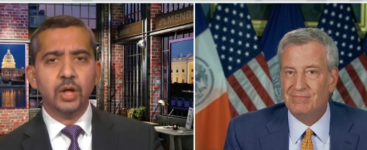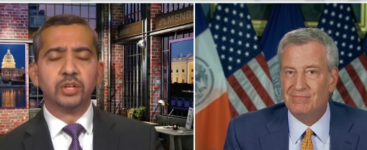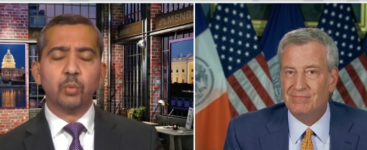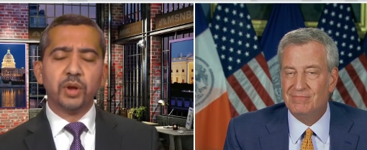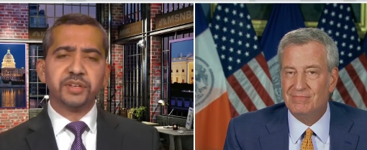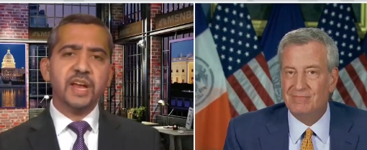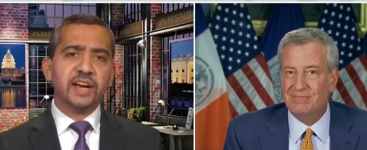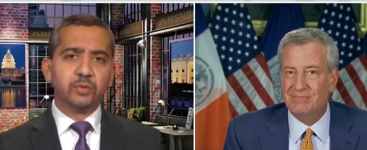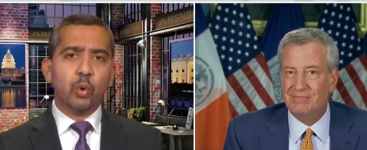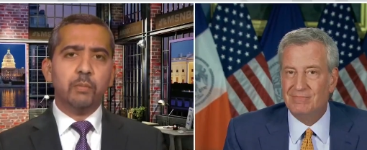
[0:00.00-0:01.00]
Speaker 1: So what's
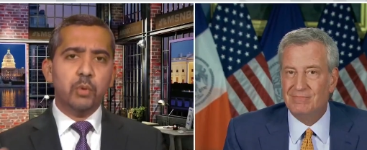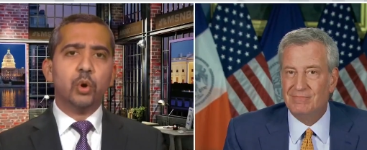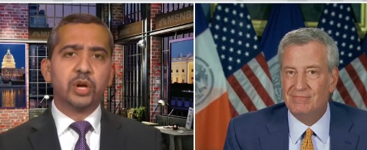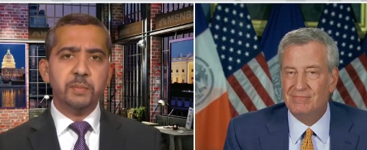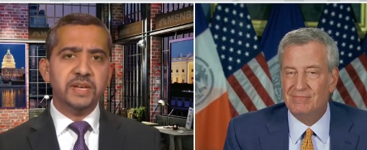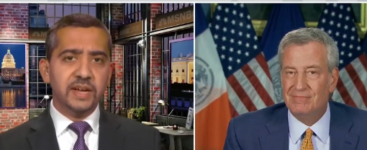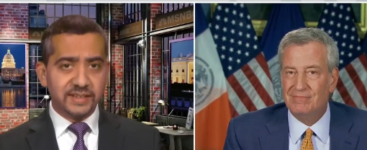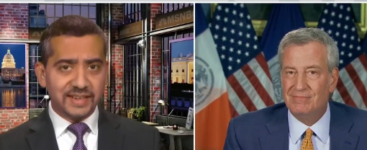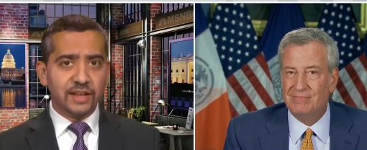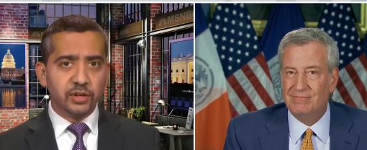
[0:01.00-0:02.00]
next? What more can be done to
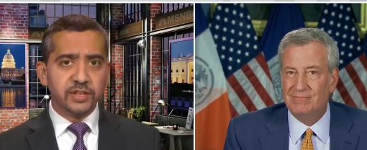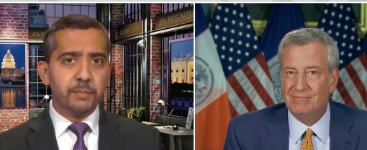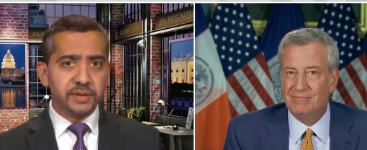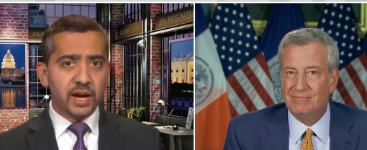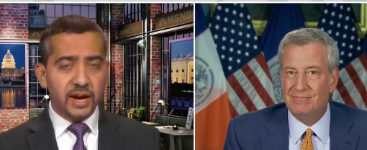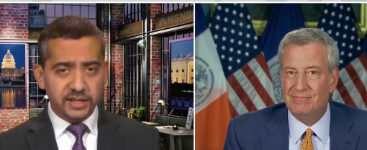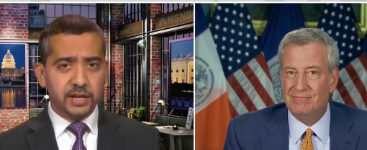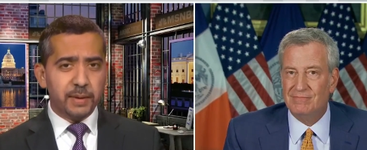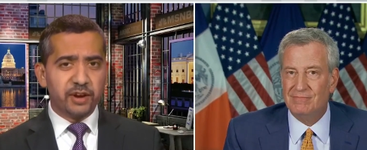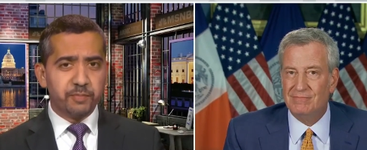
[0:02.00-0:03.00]
get those numbers higher? Is it a
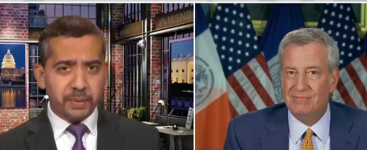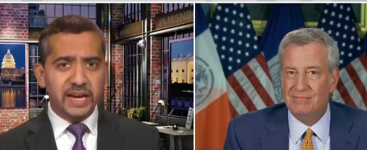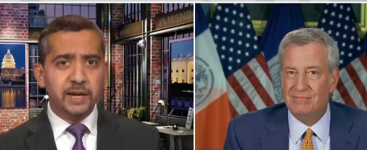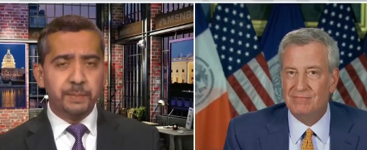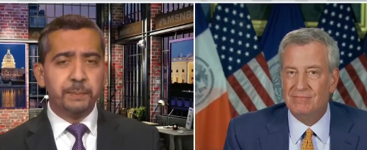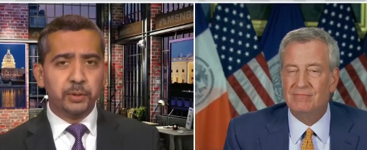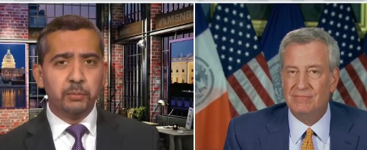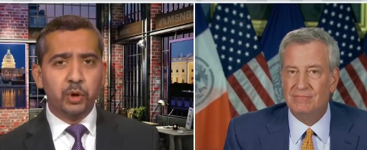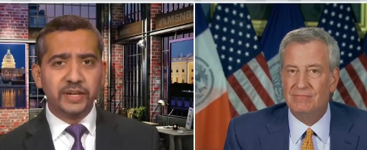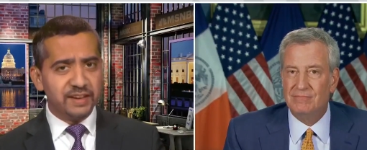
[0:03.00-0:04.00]
matter of paying people
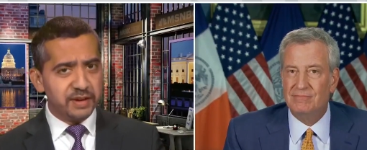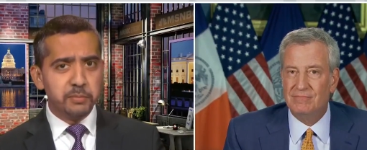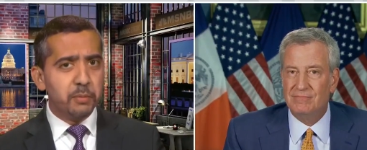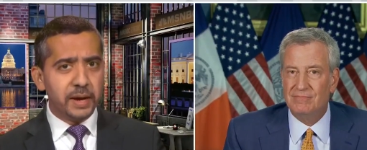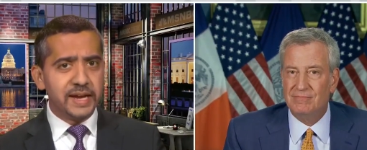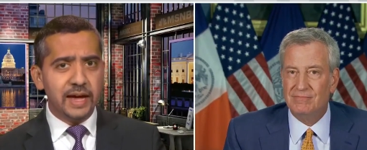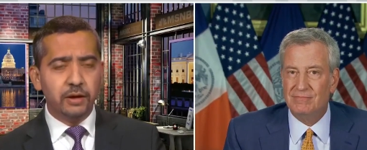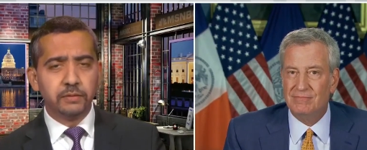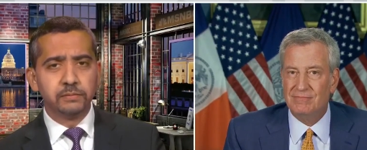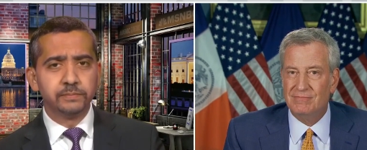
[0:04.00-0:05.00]
more, giving more money out?